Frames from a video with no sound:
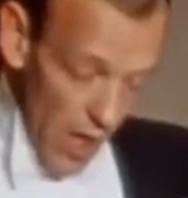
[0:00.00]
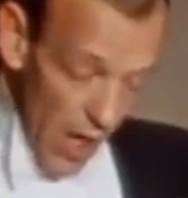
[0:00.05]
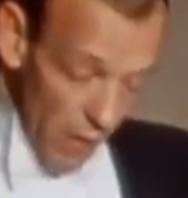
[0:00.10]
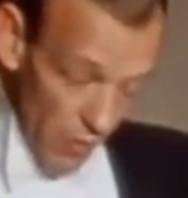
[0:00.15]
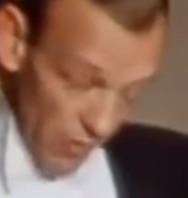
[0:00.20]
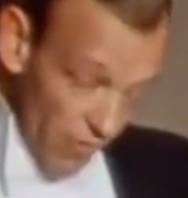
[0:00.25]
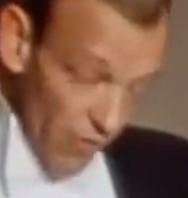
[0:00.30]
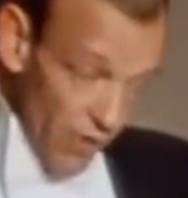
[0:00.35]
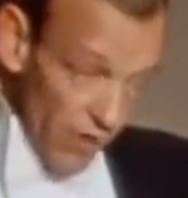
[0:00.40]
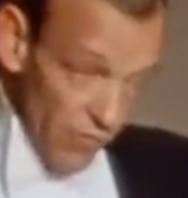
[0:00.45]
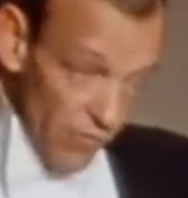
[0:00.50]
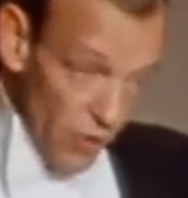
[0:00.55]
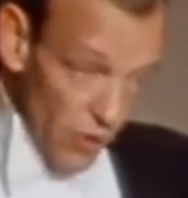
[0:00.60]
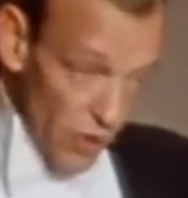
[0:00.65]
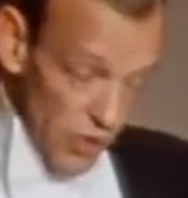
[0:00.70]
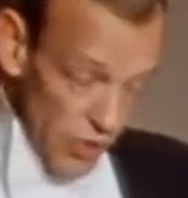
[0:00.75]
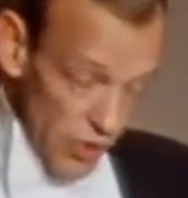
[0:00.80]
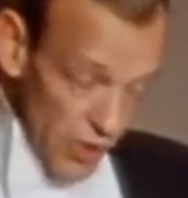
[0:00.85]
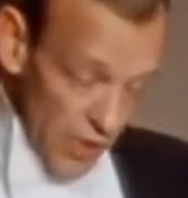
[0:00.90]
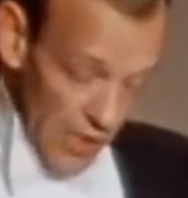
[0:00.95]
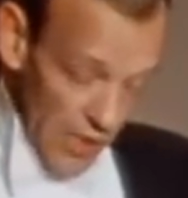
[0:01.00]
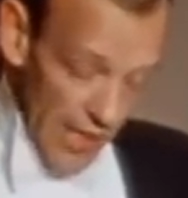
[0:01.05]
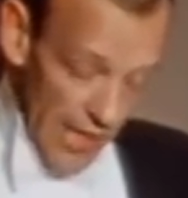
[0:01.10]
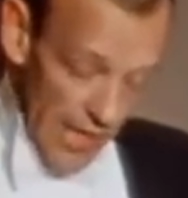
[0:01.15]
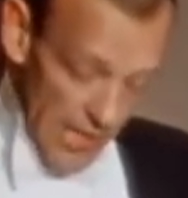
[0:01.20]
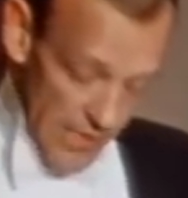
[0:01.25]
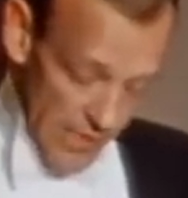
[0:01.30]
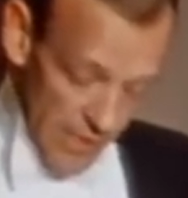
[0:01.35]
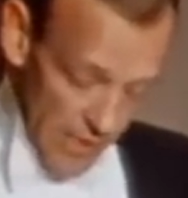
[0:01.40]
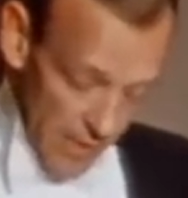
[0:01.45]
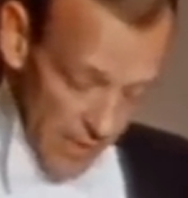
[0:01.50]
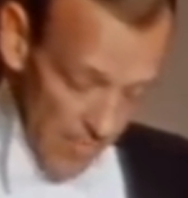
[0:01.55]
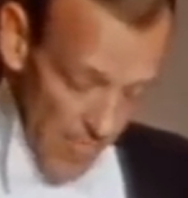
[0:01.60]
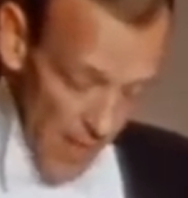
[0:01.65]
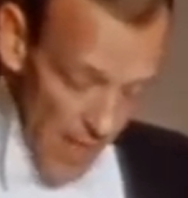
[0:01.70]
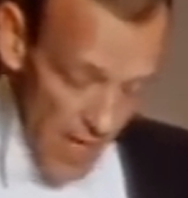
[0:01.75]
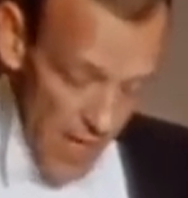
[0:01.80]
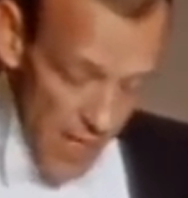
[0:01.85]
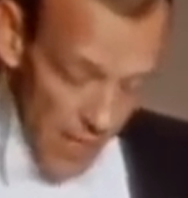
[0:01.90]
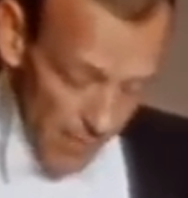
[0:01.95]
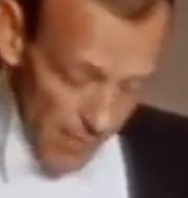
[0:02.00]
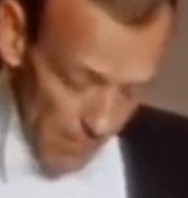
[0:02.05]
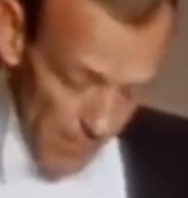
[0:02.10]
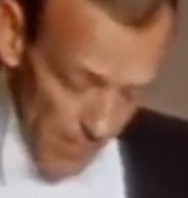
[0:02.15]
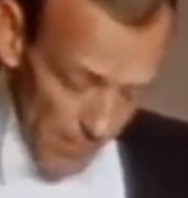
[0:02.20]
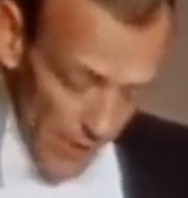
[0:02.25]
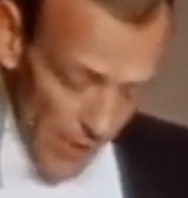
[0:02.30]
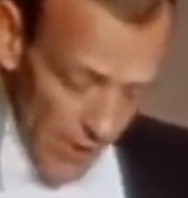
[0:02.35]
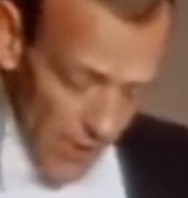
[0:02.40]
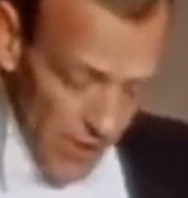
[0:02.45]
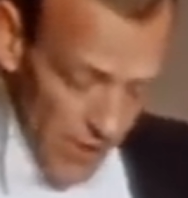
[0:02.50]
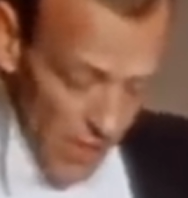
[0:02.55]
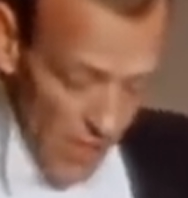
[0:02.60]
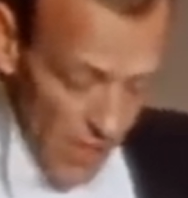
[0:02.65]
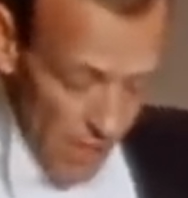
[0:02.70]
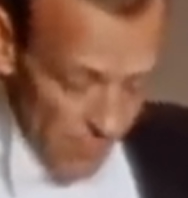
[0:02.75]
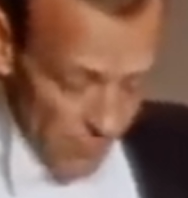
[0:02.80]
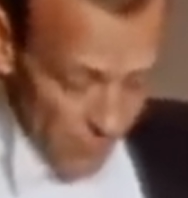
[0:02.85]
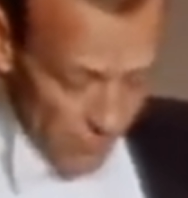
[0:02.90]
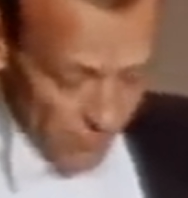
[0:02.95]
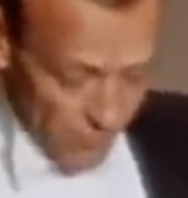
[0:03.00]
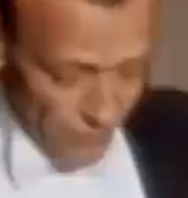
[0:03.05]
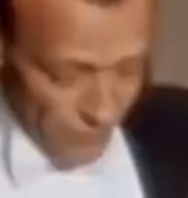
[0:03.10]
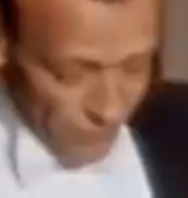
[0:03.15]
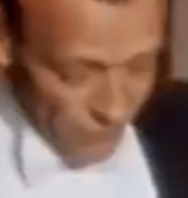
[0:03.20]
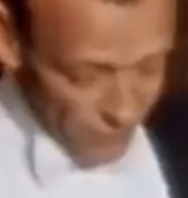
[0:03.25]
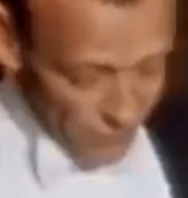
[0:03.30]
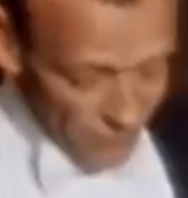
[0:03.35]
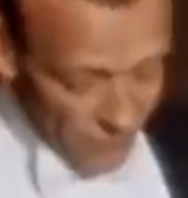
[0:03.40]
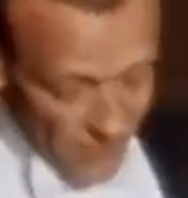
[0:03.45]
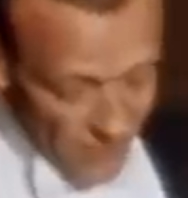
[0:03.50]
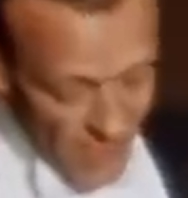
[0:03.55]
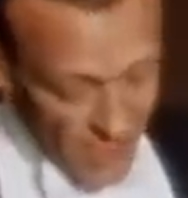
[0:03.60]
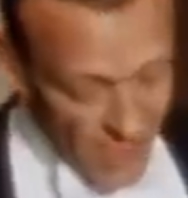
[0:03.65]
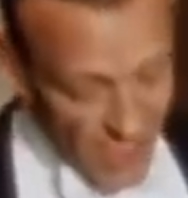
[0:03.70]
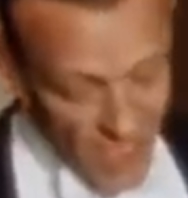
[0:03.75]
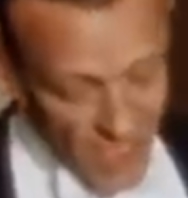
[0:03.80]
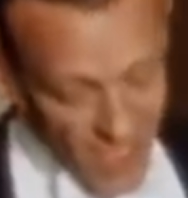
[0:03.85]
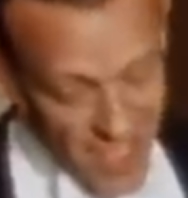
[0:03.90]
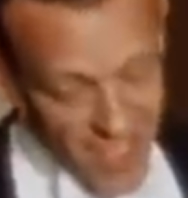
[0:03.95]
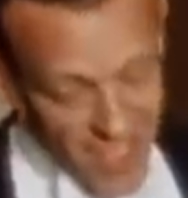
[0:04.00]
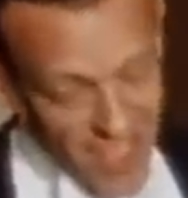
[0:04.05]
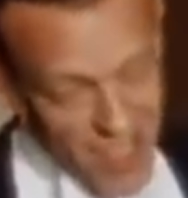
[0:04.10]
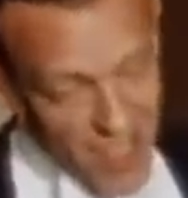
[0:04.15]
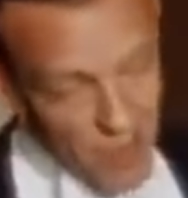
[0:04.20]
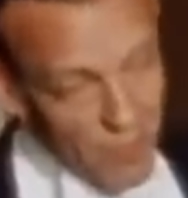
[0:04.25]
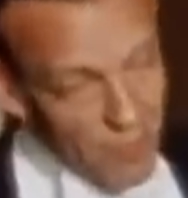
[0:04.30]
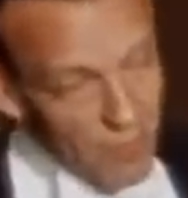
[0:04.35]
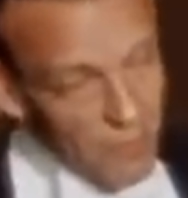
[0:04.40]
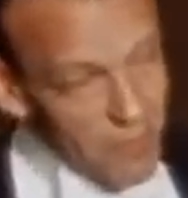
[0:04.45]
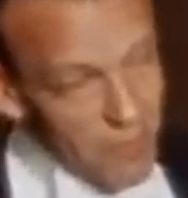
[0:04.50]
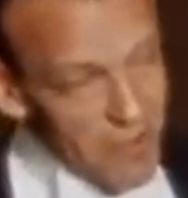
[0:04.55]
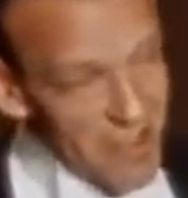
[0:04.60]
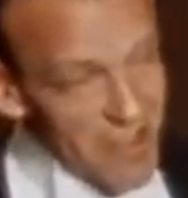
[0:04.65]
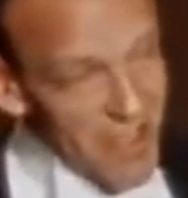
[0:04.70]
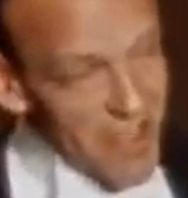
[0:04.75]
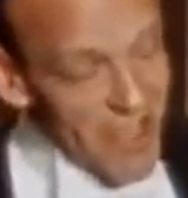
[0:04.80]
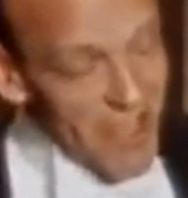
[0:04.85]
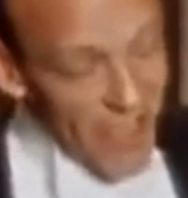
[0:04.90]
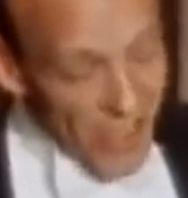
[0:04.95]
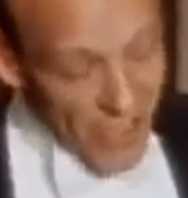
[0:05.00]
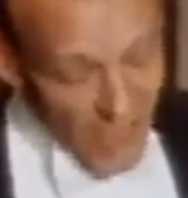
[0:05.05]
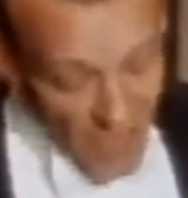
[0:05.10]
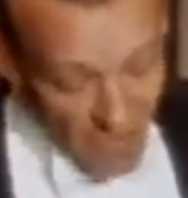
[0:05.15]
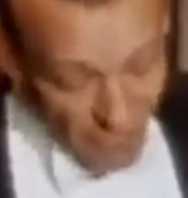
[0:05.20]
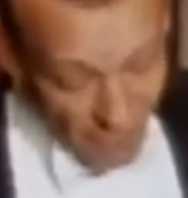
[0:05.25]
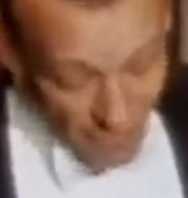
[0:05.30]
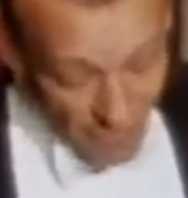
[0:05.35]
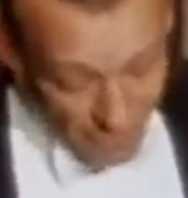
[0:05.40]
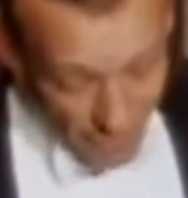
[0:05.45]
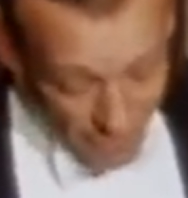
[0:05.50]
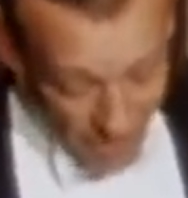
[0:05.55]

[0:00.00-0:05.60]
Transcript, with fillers: I refer, of course, to canasta. Uh, but, uh, enough of,